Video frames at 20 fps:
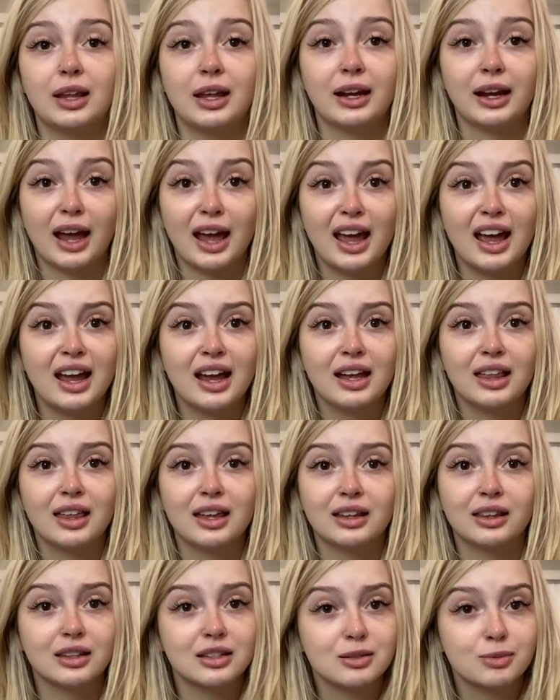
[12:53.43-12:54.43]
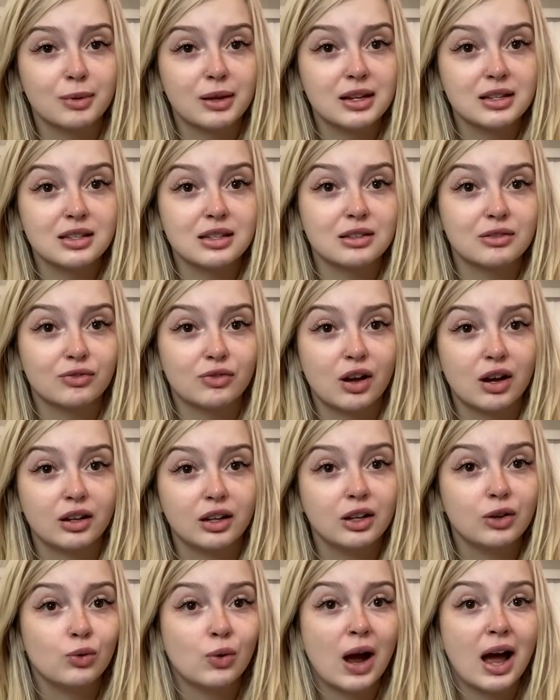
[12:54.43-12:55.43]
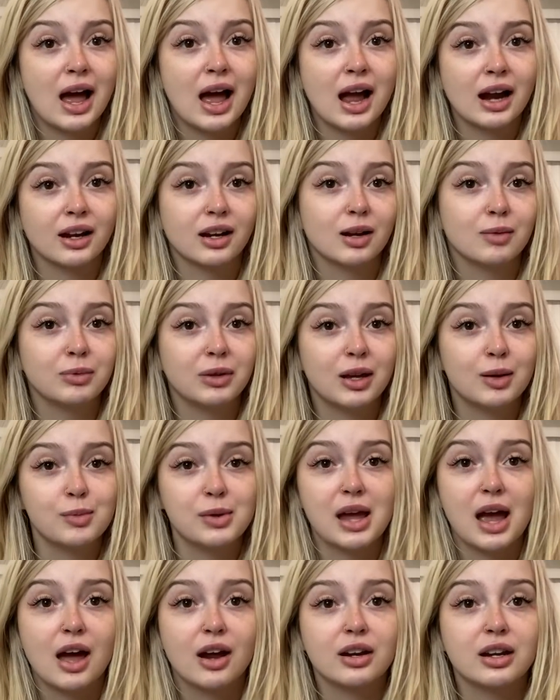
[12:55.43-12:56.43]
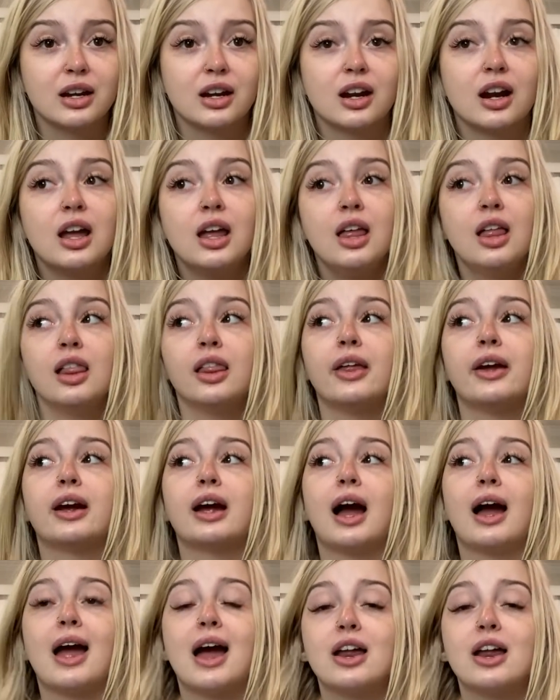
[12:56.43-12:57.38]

like, hey, like, this place is fucking whack. Come get me out of here. Like, I